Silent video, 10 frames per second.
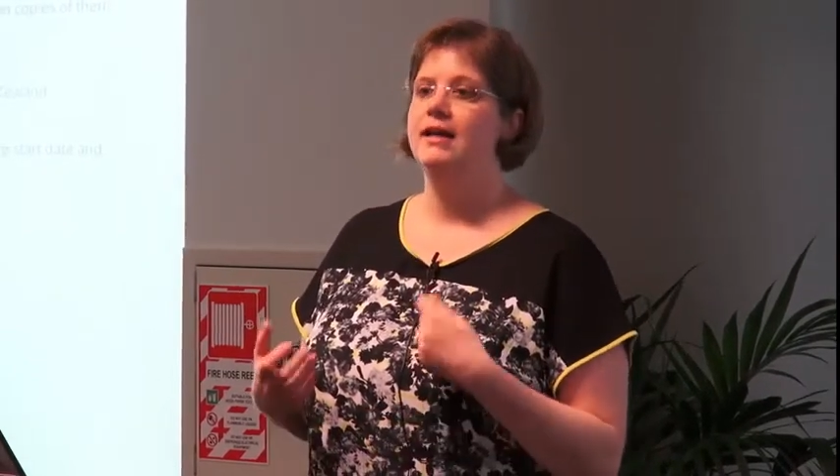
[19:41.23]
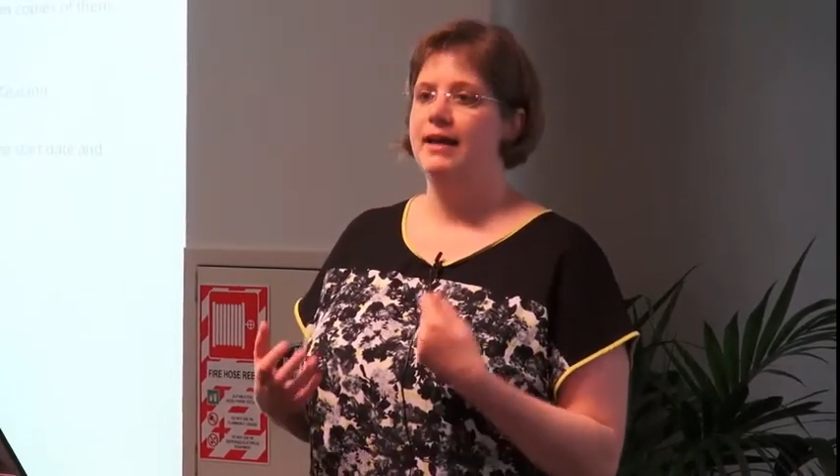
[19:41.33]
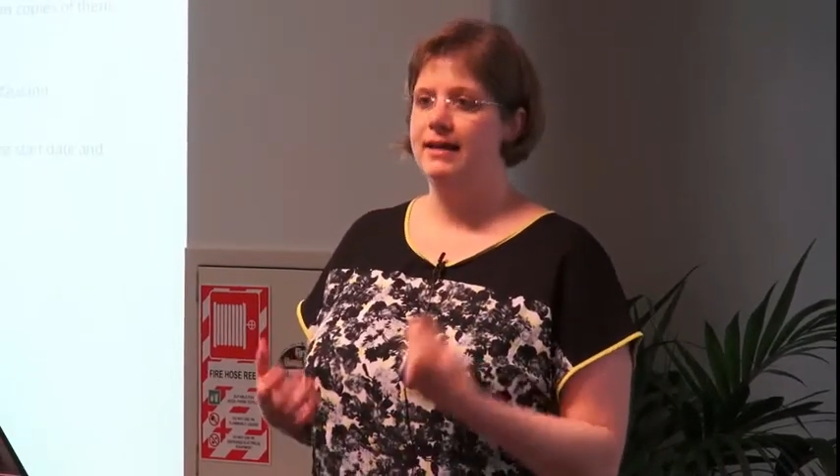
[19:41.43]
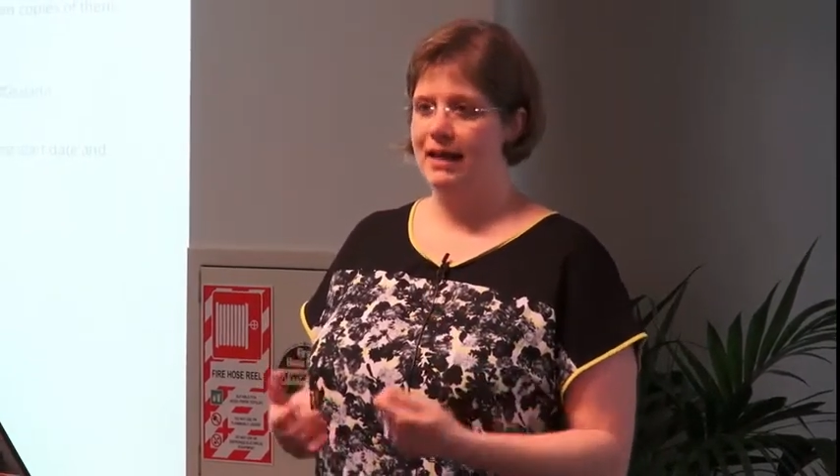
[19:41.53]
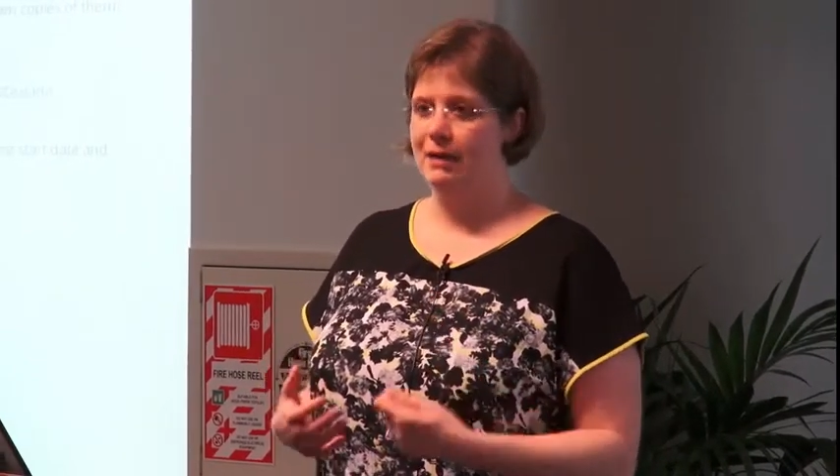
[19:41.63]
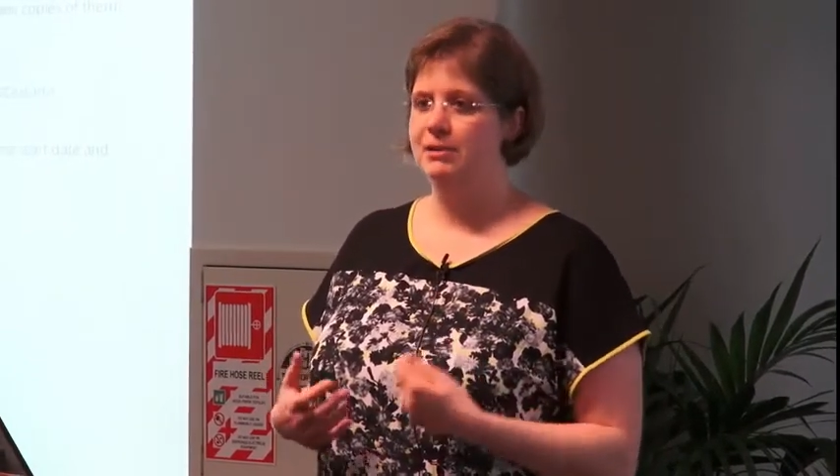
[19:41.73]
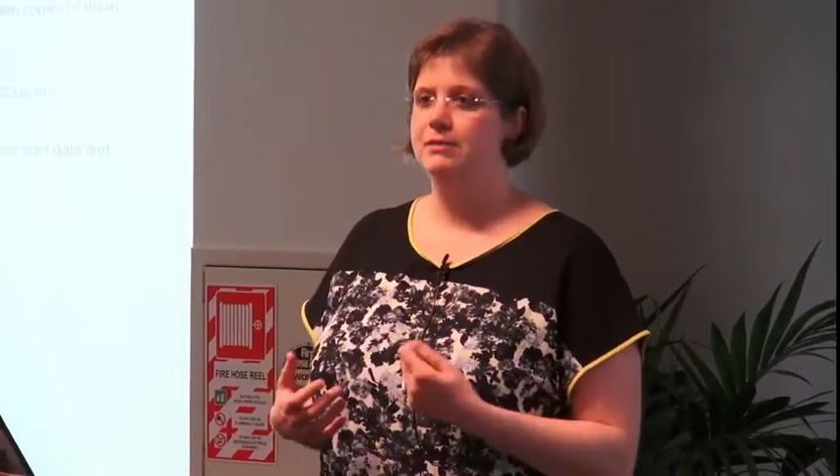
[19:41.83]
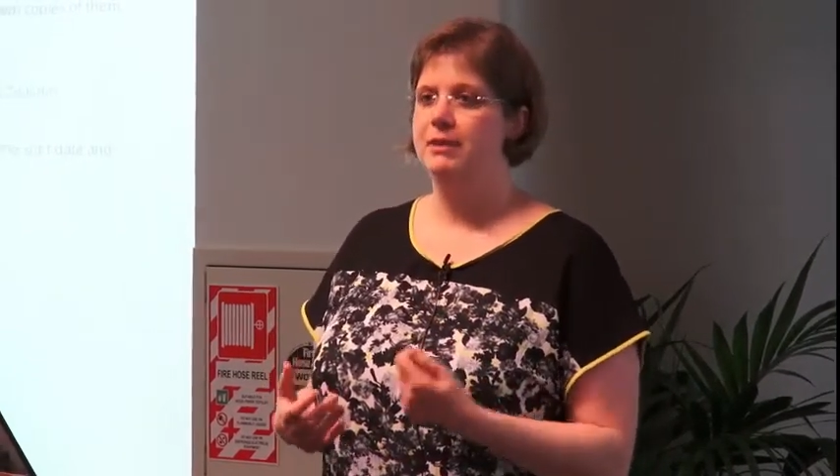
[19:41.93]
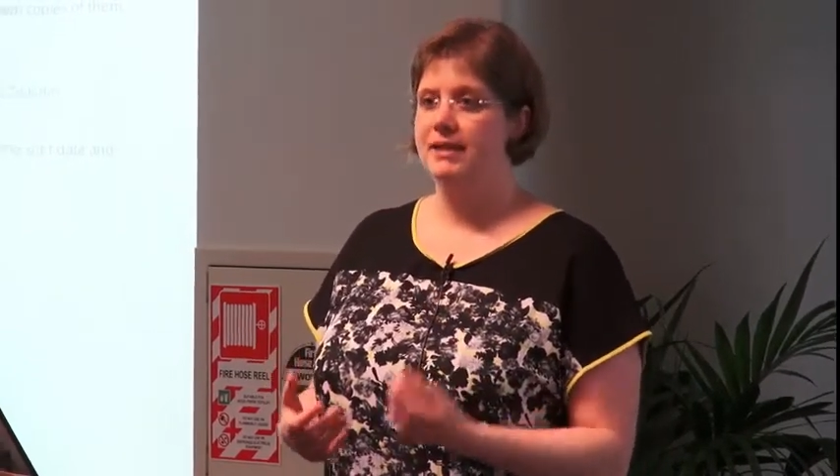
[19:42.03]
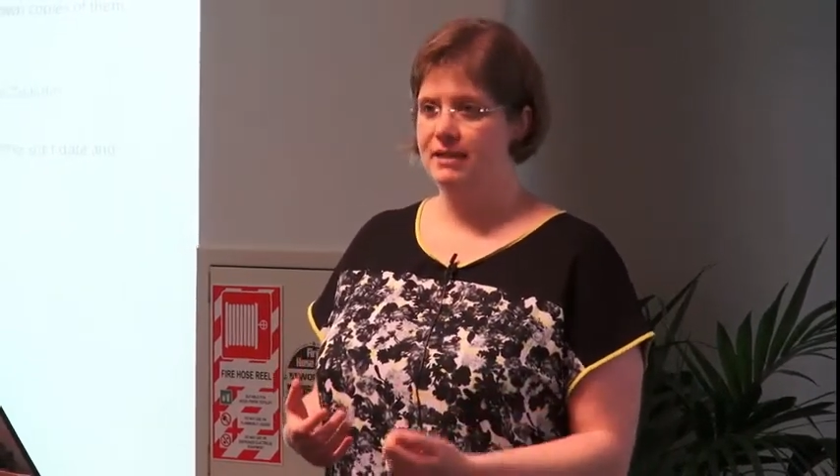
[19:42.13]

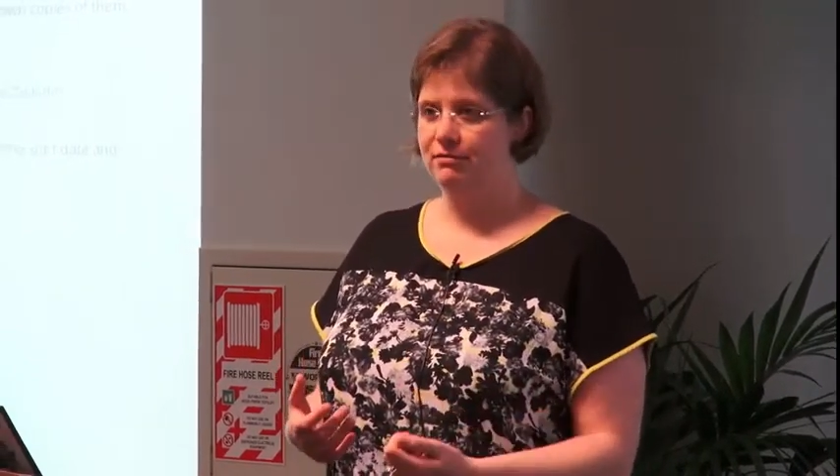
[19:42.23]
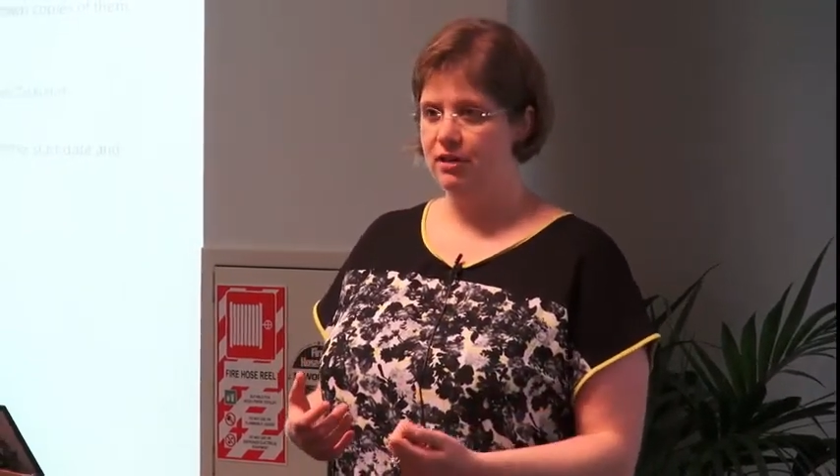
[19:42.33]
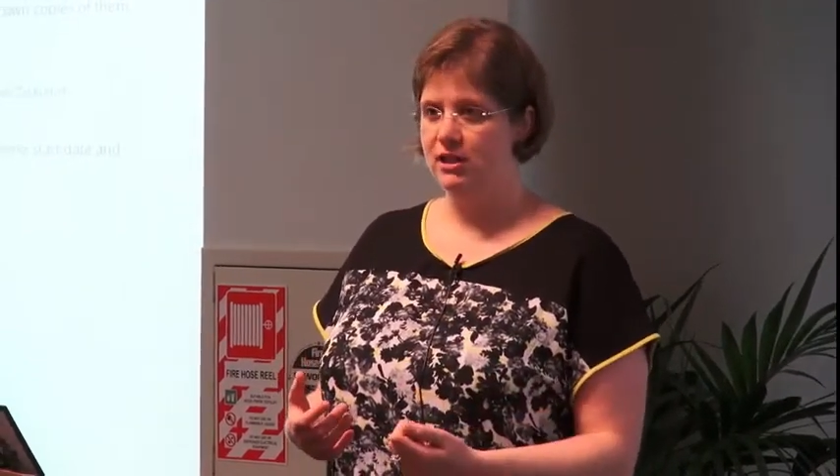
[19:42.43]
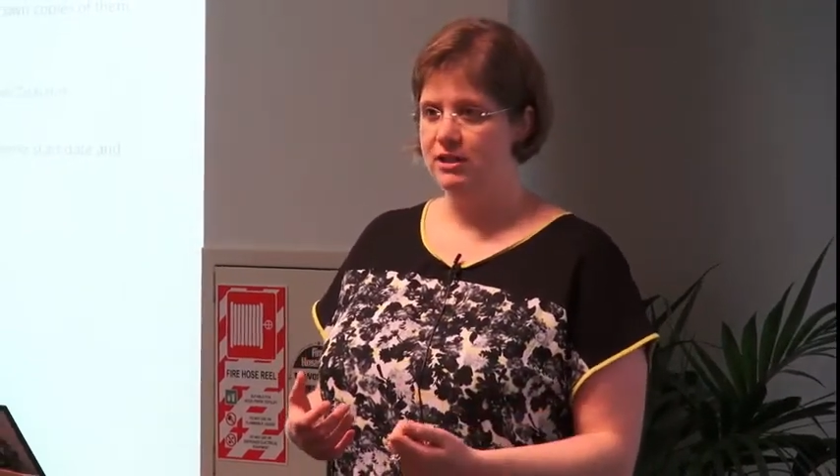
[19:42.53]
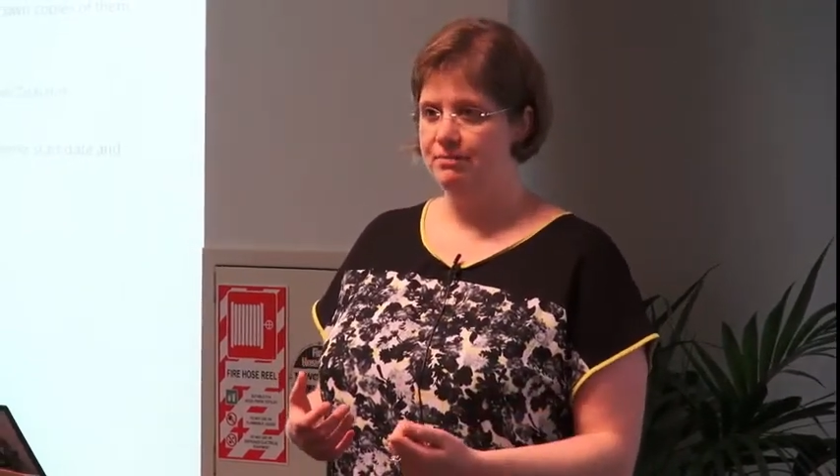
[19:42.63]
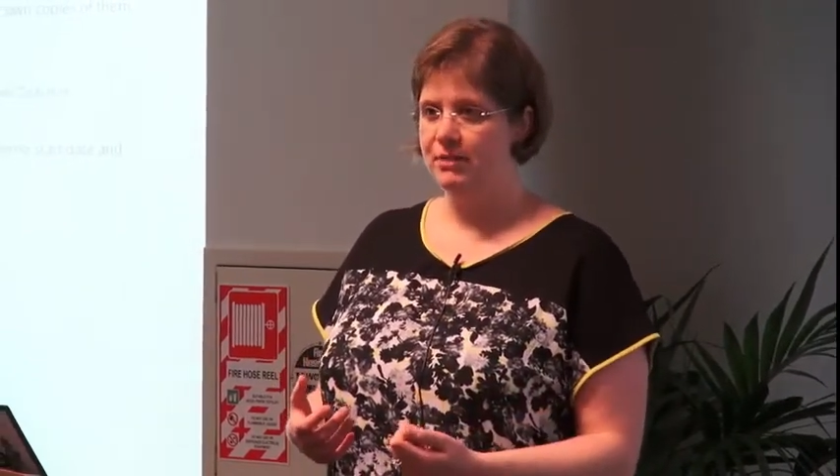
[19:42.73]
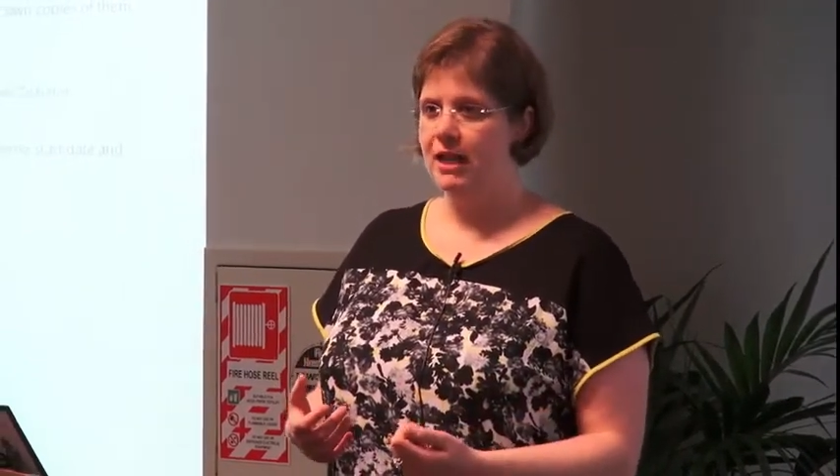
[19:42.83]
enabled by default.